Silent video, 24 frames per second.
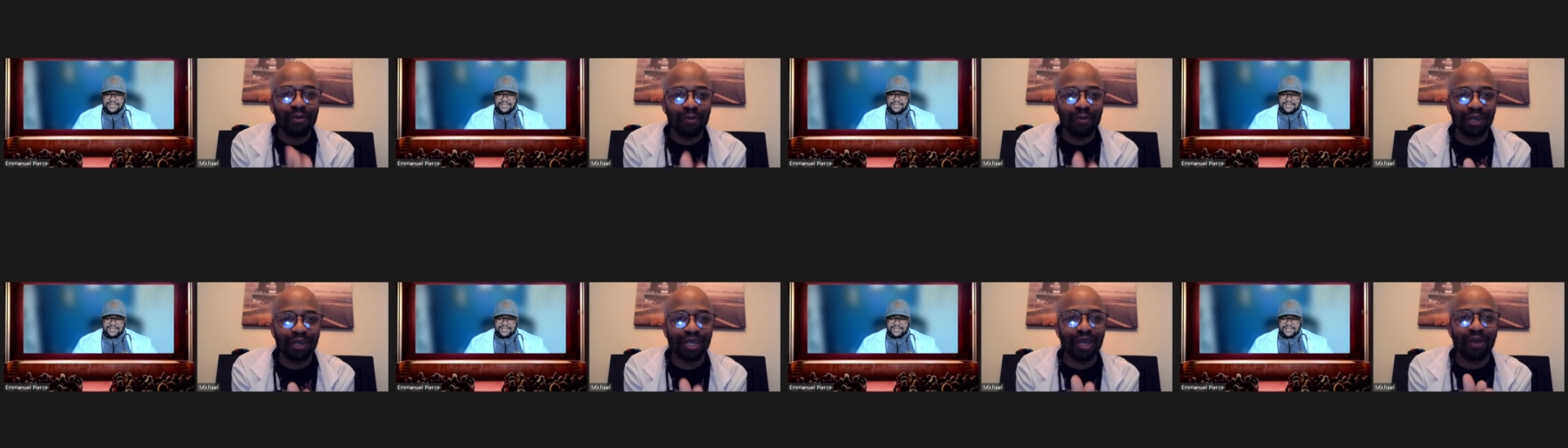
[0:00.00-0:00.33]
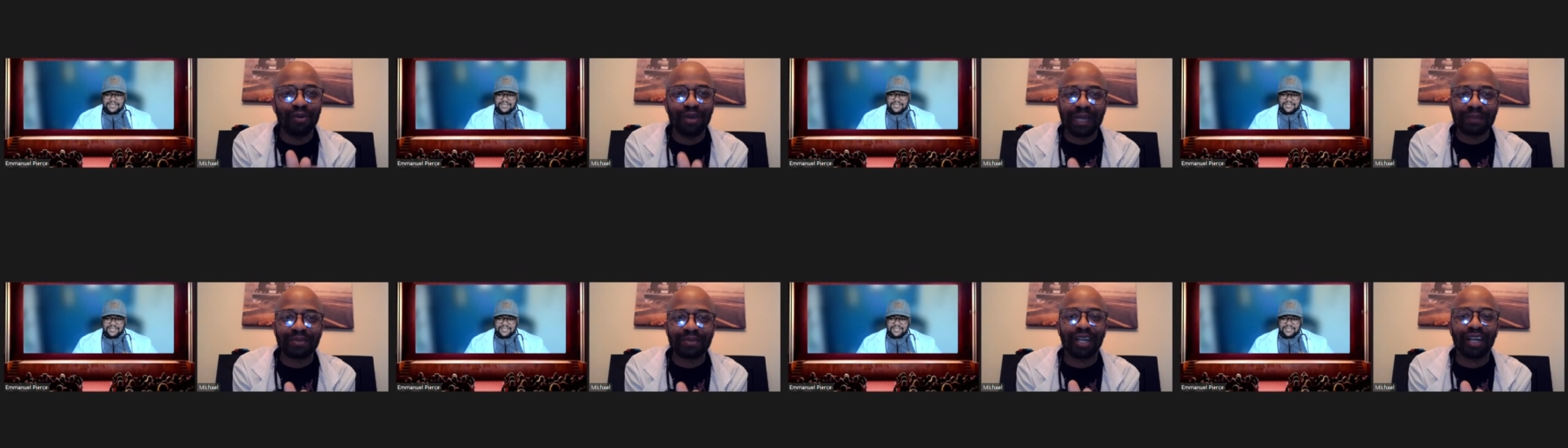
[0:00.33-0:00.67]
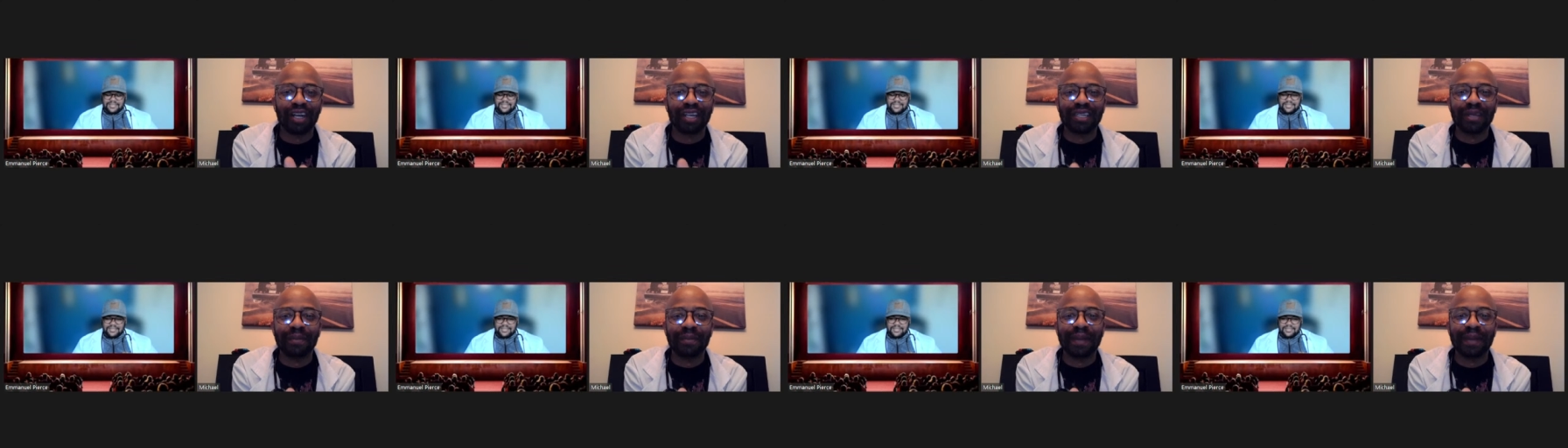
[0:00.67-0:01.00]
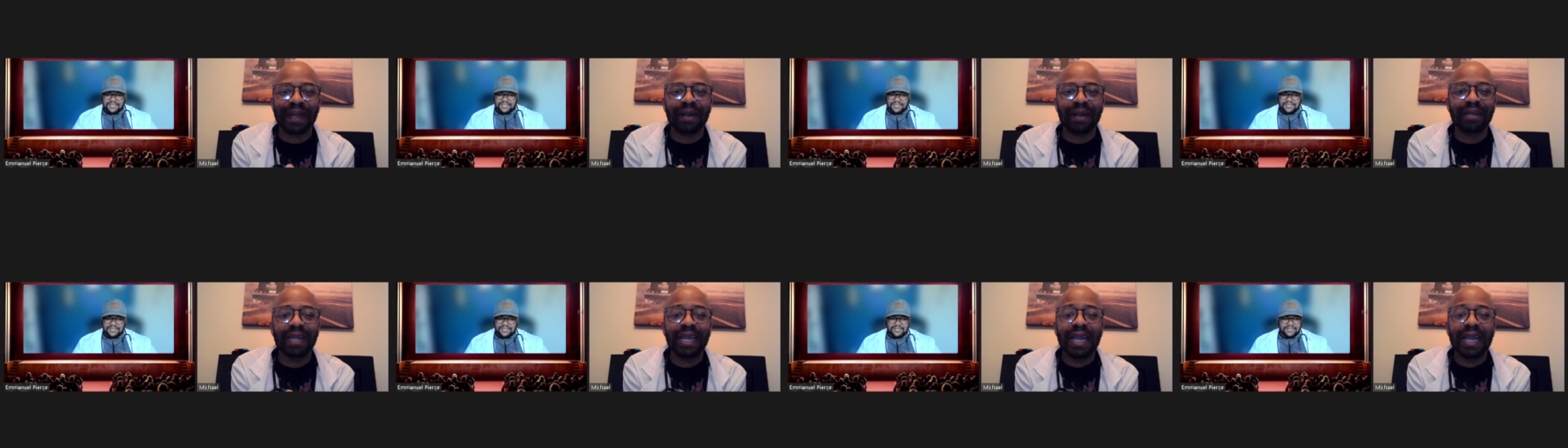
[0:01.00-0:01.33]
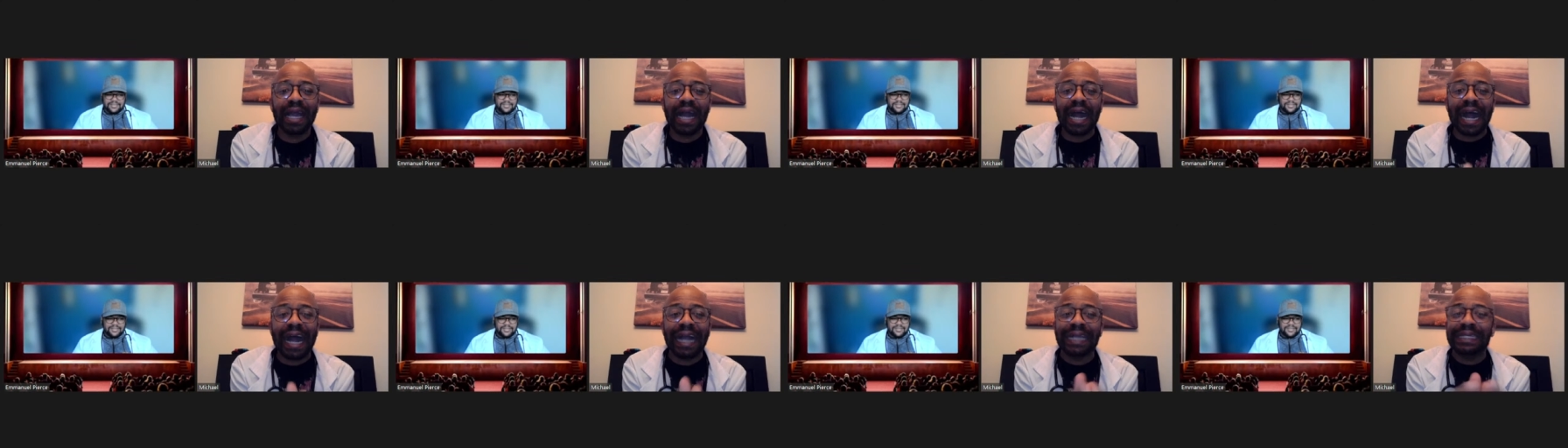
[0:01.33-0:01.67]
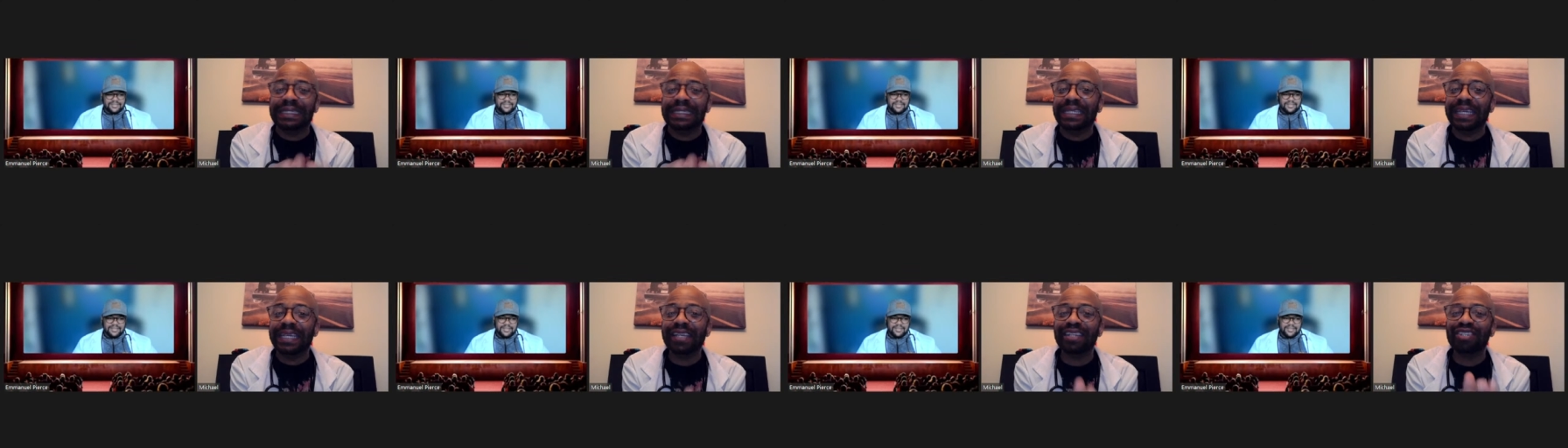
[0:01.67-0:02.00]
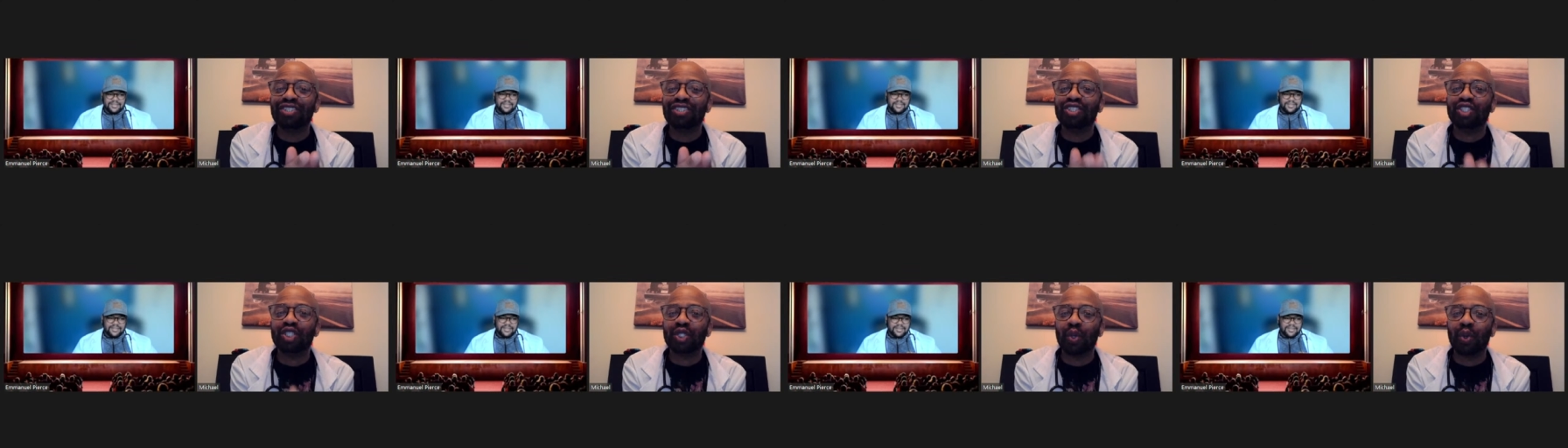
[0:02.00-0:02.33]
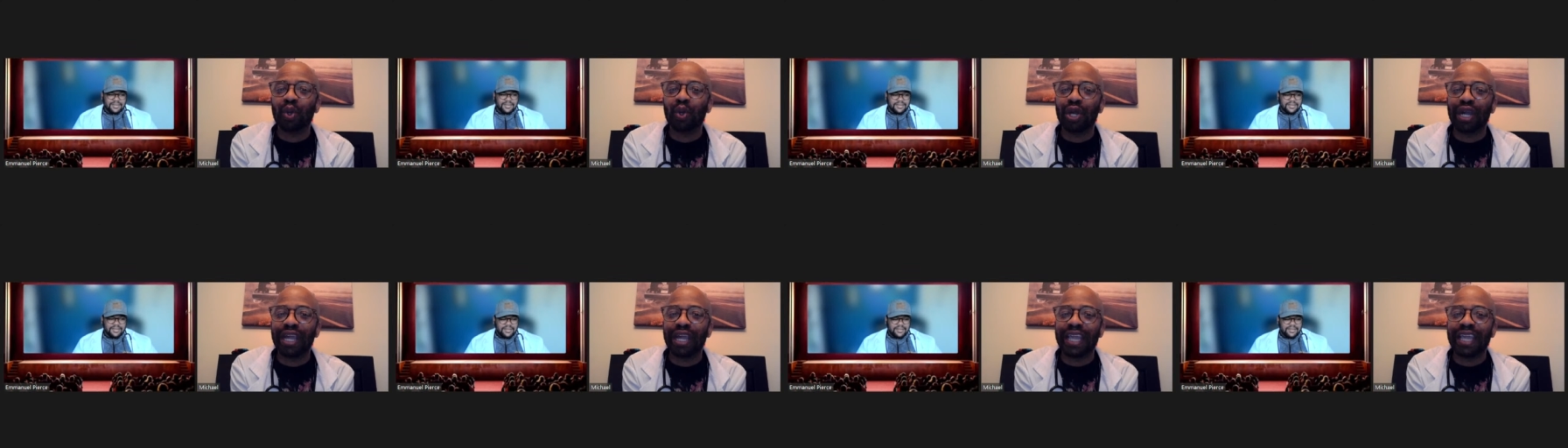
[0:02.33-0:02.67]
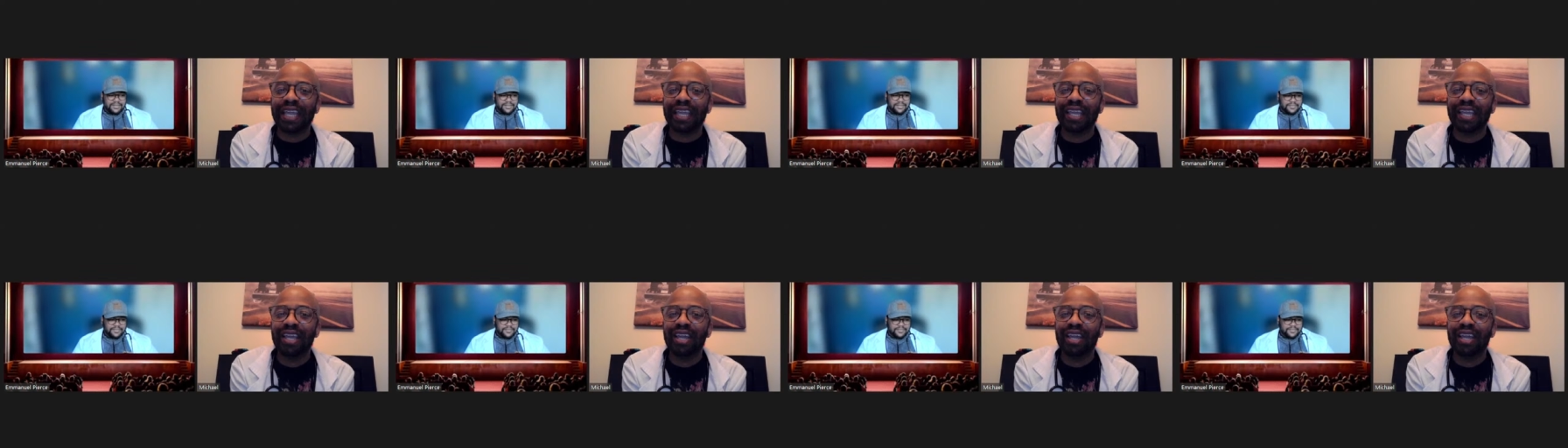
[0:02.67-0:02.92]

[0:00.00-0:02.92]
would know what I'm talking about. I did enjoy